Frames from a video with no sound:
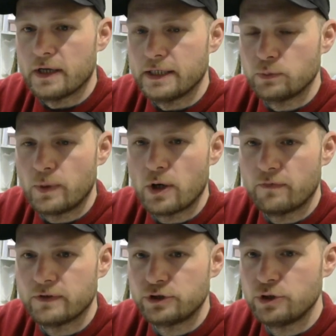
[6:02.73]
is we
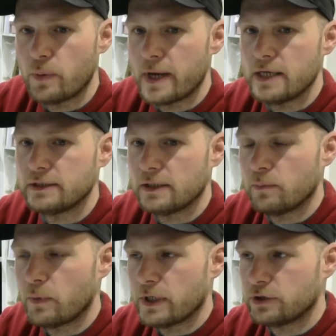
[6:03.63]
offer two ways
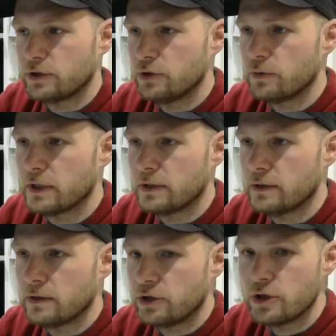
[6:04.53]
in which you
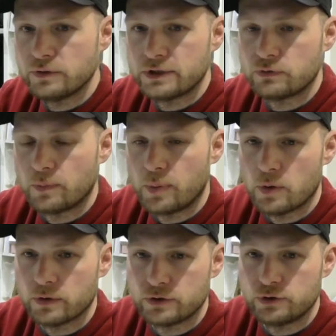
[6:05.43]
can use this
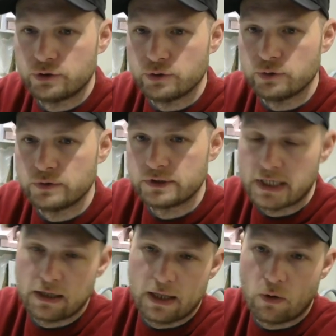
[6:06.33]
report to
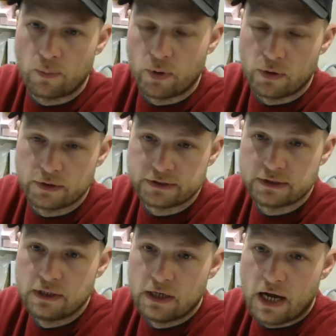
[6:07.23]
sell our
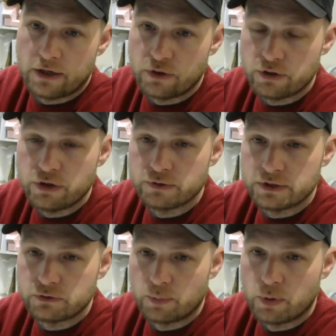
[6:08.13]
products, and you can use
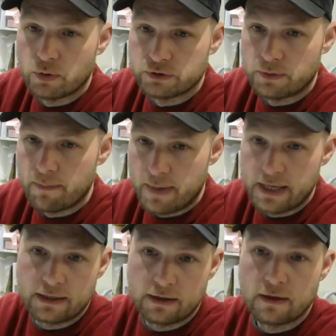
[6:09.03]
this report to
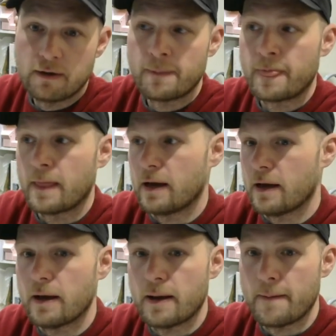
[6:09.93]
make
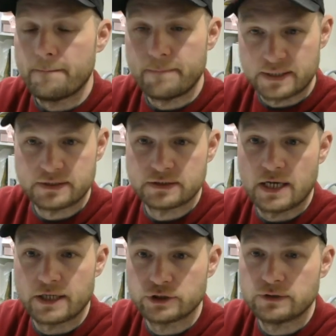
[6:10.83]
better
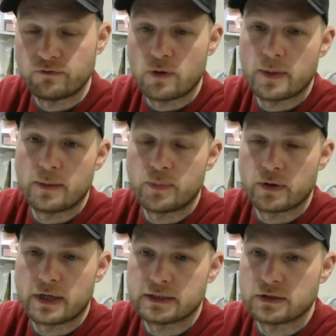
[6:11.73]
selections from our
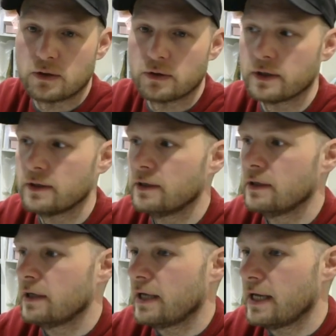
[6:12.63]
product catalog
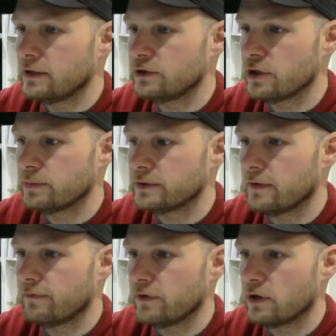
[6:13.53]
in terms
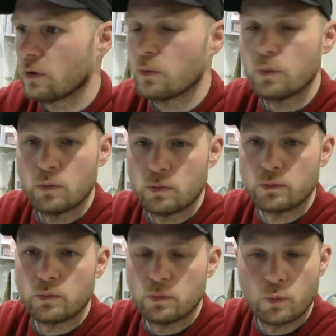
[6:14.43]
of,
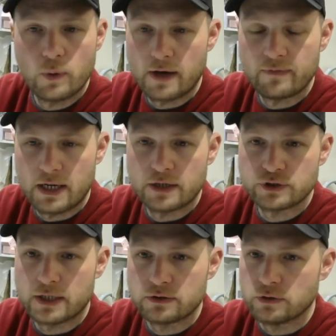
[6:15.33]
we have a large
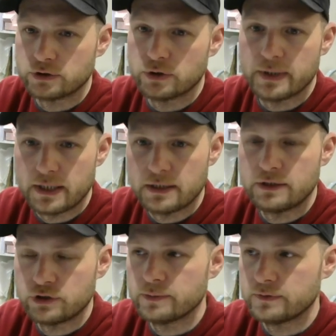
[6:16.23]
catalog, so in
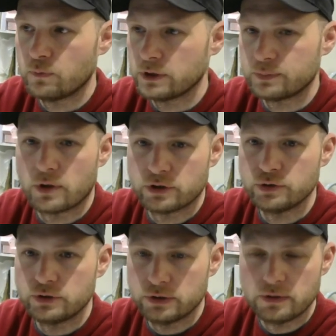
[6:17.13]
terms of which products
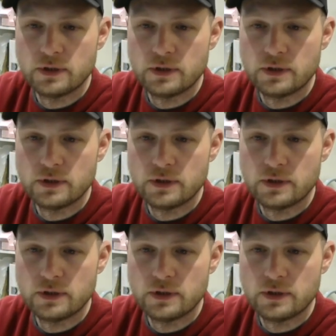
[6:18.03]
you should